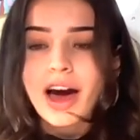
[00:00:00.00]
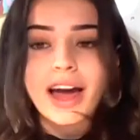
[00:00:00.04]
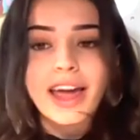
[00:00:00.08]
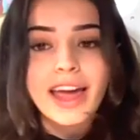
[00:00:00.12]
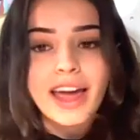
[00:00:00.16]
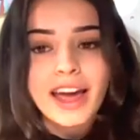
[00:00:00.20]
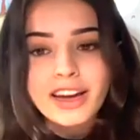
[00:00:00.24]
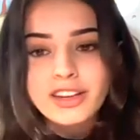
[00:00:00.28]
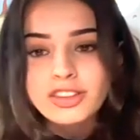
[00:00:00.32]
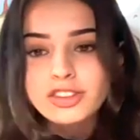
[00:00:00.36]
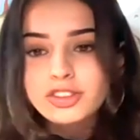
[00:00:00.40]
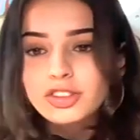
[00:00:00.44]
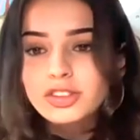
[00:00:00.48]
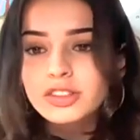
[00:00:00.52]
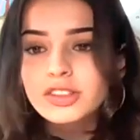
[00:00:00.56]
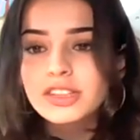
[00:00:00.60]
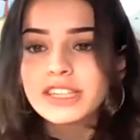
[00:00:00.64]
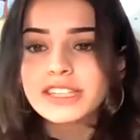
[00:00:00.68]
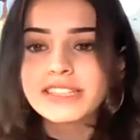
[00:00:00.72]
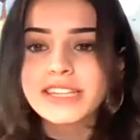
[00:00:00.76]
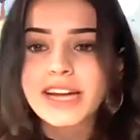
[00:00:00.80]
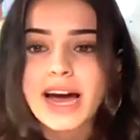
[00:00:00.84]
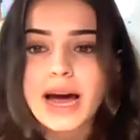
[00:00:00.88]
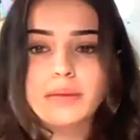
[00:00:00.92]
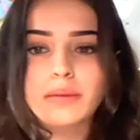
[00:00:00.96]
I entered
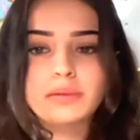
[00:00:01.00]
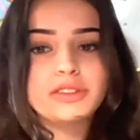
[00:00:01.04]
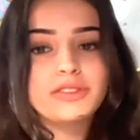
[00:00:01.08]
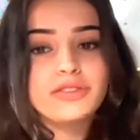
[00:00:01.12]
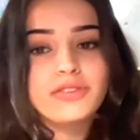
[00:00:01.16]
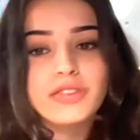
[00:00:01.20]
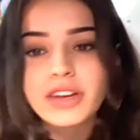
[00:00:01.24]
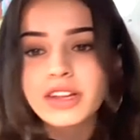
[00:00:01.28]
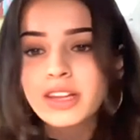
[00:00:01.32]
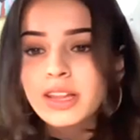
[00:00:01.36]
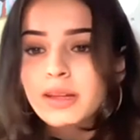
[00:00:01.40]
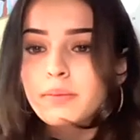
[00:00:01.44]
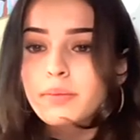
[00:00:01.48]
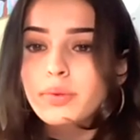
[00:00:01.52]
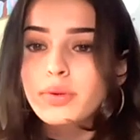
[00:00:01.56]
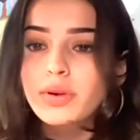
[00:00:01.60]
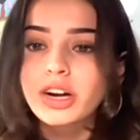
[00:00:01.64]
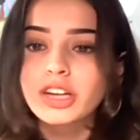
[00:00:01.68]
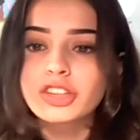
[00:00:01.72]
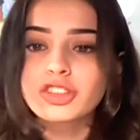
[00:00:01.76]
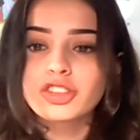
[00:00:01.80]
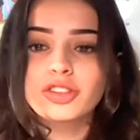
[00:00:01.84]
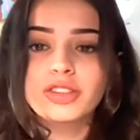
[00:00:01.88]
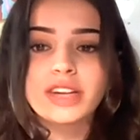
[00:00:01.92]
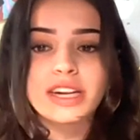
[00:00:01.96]
these apps feeling
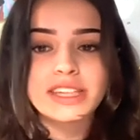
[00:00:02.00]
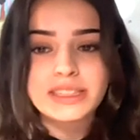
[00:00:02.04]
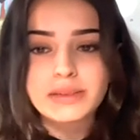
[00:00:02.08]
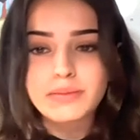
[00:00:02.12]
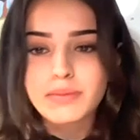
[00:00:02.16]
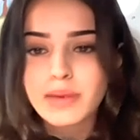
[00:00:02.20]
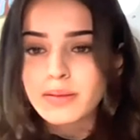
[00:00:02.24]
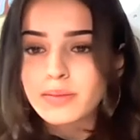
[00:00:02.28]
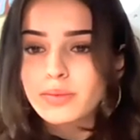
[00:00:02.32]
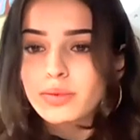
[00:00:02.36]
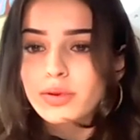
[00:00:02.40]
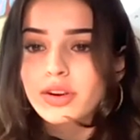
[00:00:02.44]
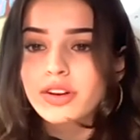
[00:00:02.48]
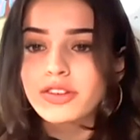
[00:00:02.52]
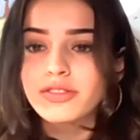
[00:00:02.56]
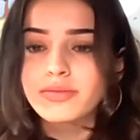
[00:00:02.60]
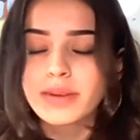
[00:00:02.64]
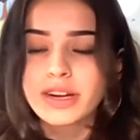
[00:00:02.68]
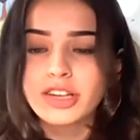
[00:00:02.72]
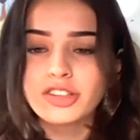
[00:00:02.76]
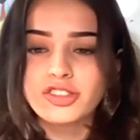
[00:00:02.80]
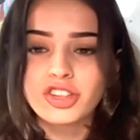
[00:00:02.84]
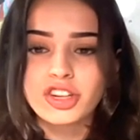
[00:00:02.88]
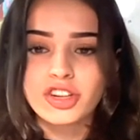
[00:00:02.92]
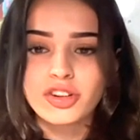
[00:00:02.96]
pressured as a member
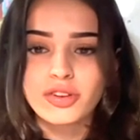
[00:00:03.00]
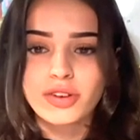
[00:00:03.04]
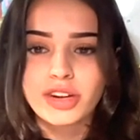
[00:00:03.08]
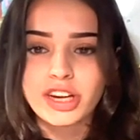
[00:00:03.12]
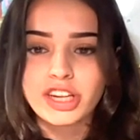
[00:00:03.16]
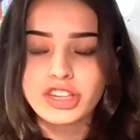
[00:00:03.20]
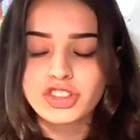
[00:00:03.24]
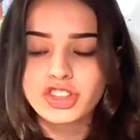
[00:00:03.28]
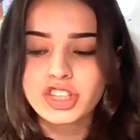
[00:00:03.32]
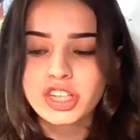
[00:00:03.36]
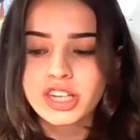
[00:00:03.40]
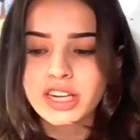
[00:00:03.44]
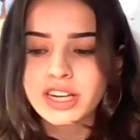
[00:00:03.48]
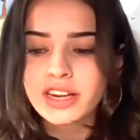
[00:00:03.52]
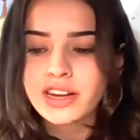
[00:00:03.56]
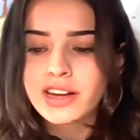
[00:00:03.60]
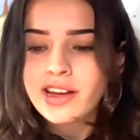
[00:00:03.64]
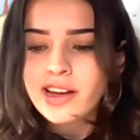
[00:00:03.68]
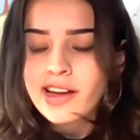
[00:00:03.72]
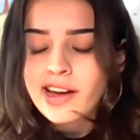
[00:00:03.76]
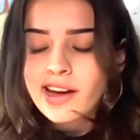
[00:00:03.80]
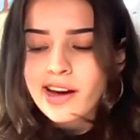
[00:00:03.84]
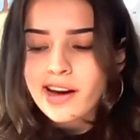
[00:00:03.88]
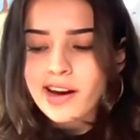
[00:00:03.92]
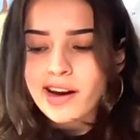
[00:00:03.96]
of my generation,
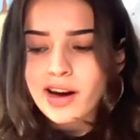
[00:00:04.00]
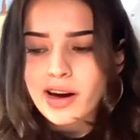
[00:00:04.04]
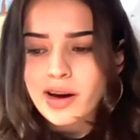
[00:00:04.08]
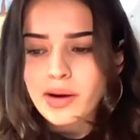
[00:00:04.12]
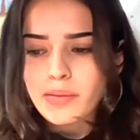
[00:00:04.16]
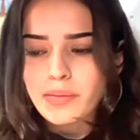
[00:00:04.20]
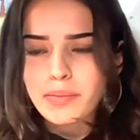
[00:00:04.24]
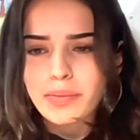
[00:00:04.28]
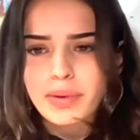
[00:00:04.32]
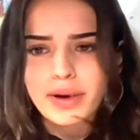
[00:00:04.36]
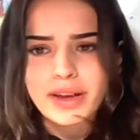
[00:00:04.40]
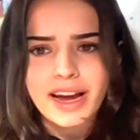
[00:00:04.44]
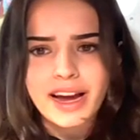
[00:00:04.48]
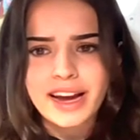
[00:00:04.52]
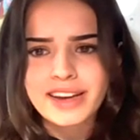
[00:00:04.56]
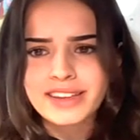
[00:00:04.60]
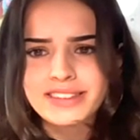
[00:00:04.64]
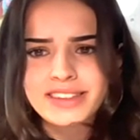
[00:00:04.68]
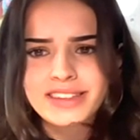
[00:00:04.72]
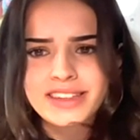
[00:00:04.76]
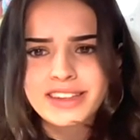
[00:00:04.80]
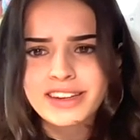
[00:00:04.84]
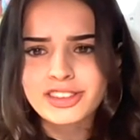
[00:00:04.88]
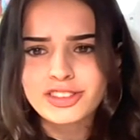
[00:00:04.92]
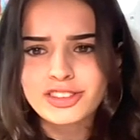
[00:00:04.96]
um, but I
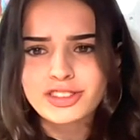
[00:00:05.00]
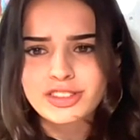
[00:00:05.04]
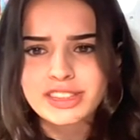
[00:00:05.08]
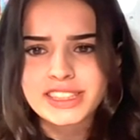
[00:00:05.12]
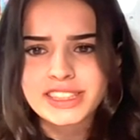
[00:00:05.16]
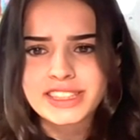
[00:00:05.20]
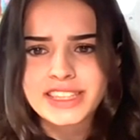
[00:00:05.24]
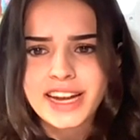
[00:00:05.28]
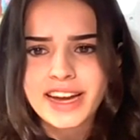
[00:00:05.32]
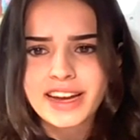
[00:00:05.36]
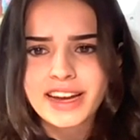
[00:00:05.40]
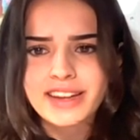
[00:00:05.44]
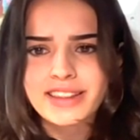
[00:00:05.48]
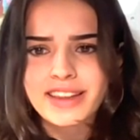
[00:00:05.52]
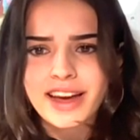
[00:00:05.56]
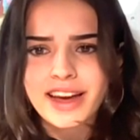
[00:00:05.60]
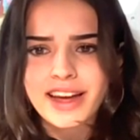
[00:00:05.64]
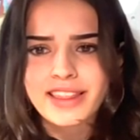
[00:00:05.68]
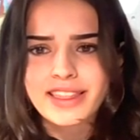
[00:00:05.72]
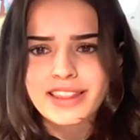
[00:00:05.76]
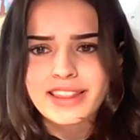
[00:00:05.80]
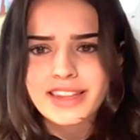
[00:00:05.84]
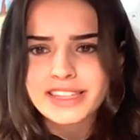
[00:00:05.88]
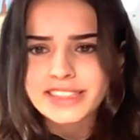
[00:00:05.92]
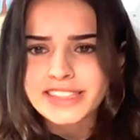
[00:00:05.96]
didn't understand
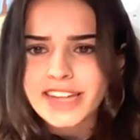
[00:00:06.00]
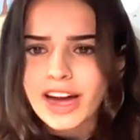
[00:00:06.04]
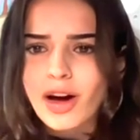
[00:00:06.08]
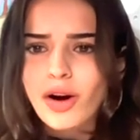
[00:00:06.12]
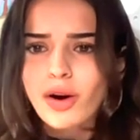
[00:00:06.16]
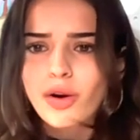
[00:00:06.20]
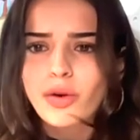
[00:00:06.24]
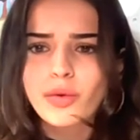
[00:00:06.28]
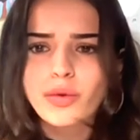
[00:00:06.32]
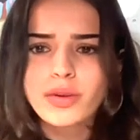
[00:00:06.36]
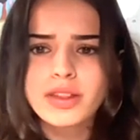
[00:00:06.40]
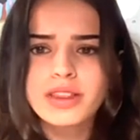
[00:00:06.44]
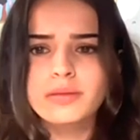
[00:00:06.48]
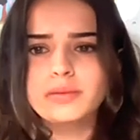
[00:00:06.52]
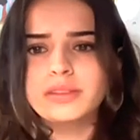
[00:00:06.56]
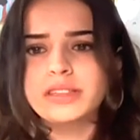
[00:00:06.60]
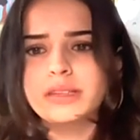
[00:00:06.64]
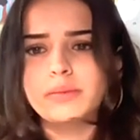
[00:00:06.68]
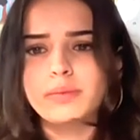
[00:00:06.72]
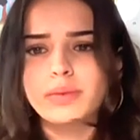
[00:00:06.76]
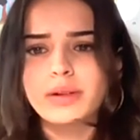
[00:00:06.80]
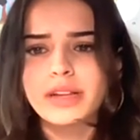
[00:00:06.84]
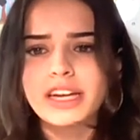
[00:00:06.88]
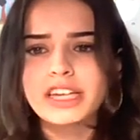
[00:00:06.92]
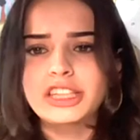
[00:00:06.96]
that these
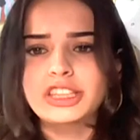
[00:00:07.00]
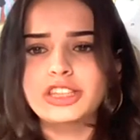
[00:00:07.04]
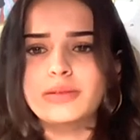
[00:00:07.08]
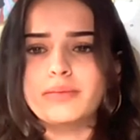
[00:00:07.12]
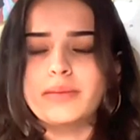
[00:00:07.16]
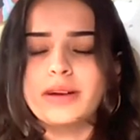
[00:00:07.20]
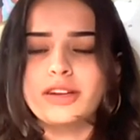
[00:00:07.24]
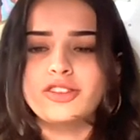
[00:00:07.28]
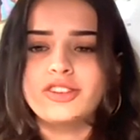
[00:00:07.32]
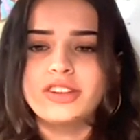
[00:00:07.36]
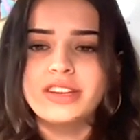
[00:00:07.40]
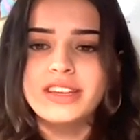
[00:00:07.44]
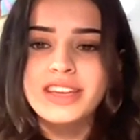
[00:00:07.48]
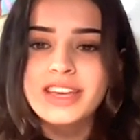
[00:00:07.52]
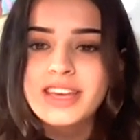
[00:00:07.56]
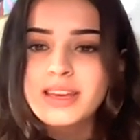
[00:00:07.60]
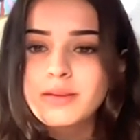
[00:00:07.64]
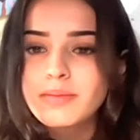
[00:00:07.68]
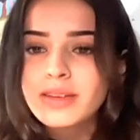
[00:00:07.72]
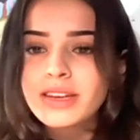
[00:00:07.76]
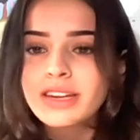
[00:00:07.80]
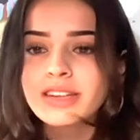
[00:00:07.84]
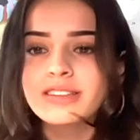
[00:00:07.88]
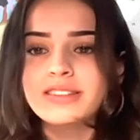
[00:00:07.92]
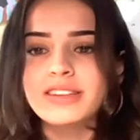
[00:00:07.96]
algorithms in place are meant to
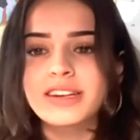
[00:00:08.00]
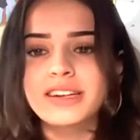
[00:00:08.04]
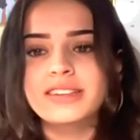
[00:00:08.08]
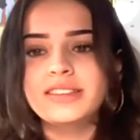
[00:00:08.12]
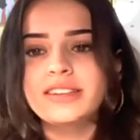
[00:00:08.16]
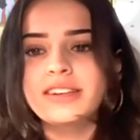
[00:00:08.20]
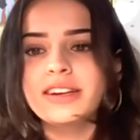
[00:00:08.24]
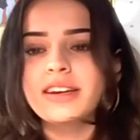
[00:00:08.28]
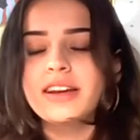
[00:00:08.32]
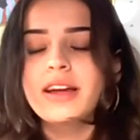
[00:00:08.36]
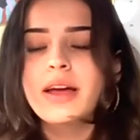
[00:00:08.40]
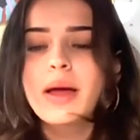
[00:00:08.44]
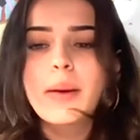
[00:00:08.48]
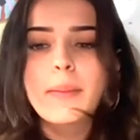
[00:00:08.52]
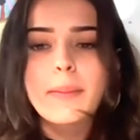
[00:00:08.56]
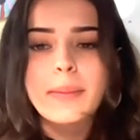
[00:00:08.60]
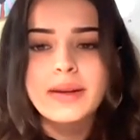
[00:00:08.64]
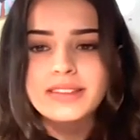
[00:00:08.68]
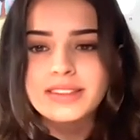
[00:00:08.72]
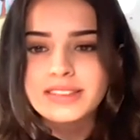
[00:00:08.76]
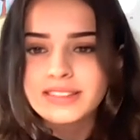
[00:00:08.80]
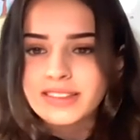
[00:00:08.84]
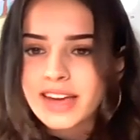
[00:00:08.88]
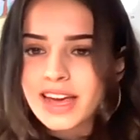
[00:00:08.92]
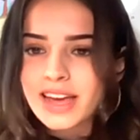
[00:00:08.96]
keep me addicted,
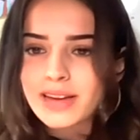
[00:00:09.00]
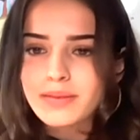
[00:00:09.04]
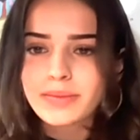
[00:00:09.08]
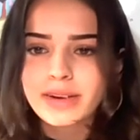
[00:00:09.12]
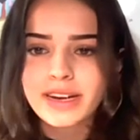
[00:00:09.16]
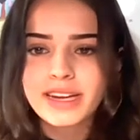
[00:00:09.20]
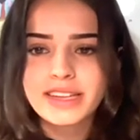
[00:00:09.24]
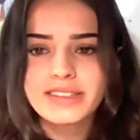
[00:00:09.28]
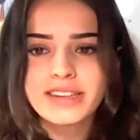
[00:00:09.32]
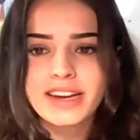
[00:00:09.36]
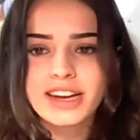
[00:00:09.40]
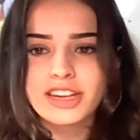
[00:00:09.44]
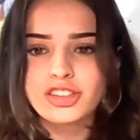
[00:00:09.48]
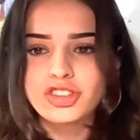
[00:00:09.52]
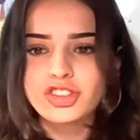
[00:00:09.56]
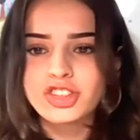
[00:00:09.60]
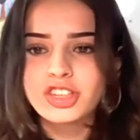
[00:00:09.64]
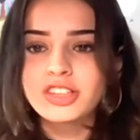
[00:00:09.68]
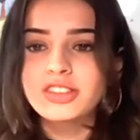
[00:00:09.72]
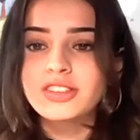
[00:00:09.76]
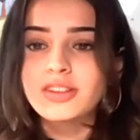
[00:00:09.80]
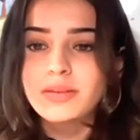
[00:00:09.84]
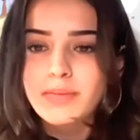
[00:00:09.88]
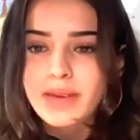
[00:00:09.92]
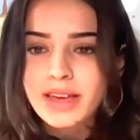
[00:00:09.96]
meant to take my
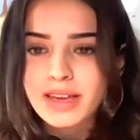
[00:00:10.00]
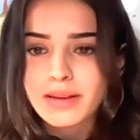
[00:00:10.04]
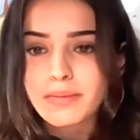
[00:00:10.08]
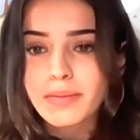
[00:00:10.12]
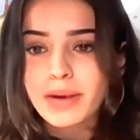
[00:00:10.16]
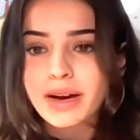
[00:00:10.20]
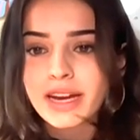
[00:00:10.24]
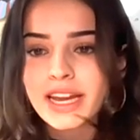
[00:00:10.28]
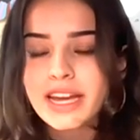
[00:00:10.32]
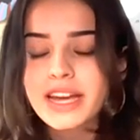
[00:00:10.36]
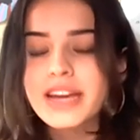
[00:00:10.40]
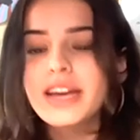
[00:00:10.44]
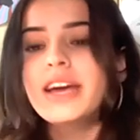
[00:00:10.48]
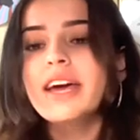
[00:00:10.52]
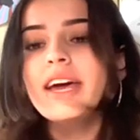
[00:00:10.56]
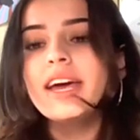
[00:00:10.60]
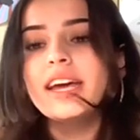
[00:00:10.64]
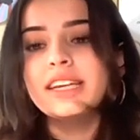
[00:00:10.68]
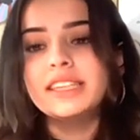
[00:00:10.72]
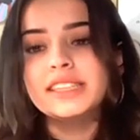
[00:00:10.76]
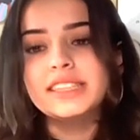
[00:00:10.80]
attention to make money